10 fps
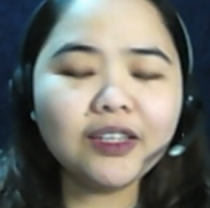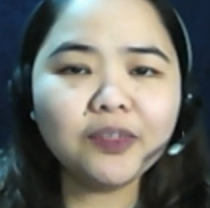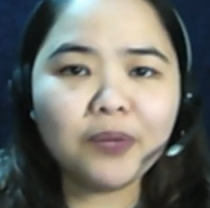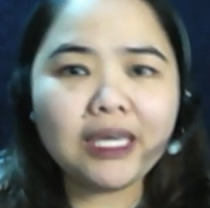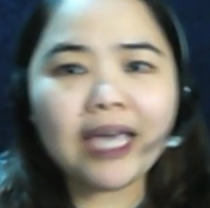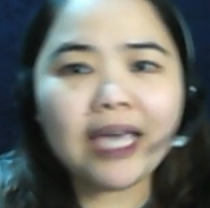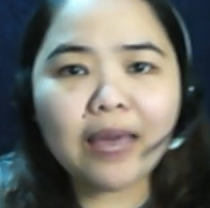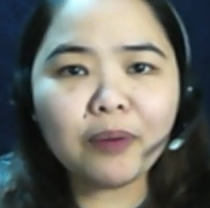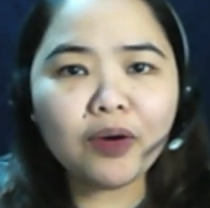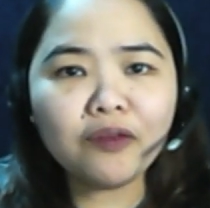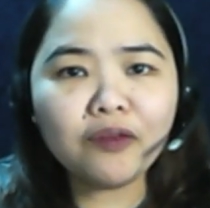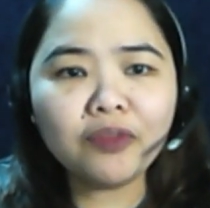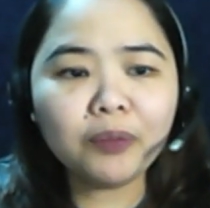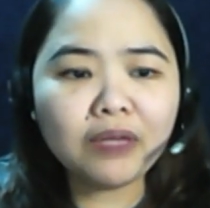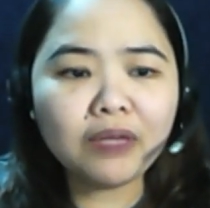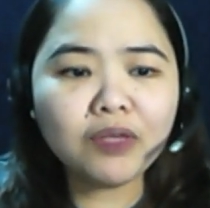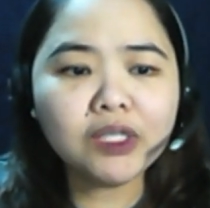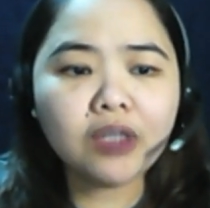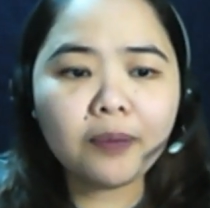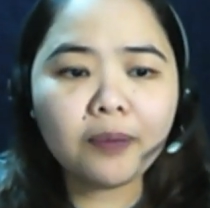the recap of the
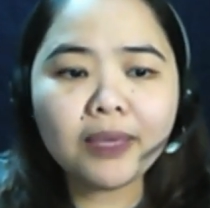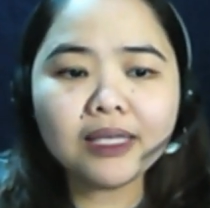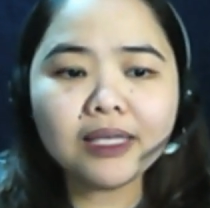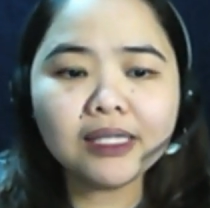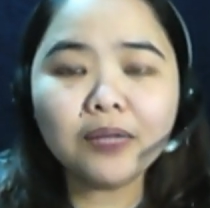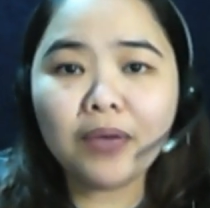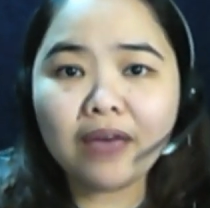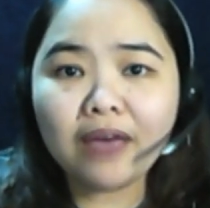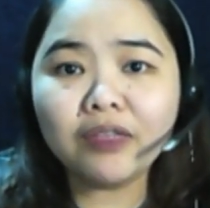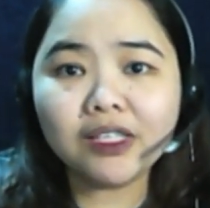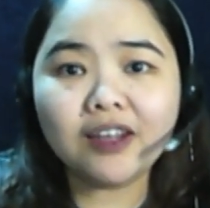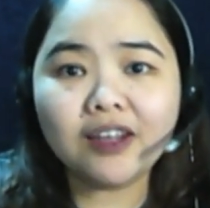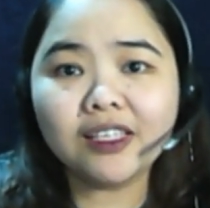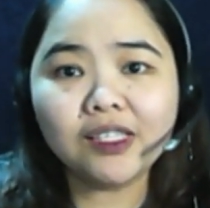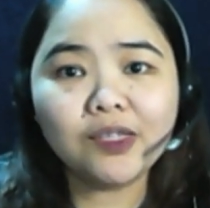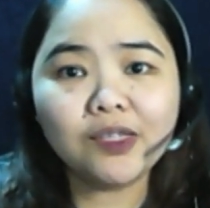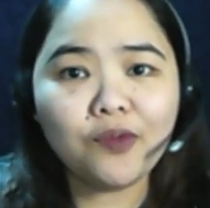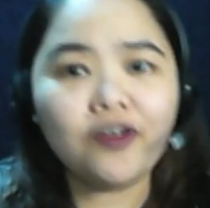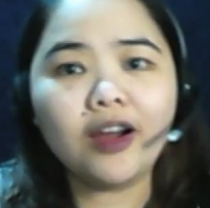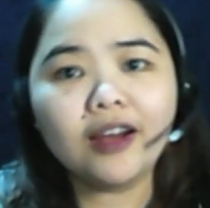previous topics that we have discussed so
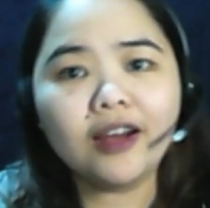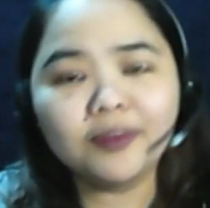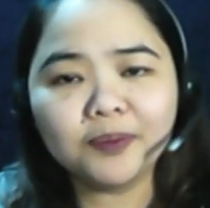far.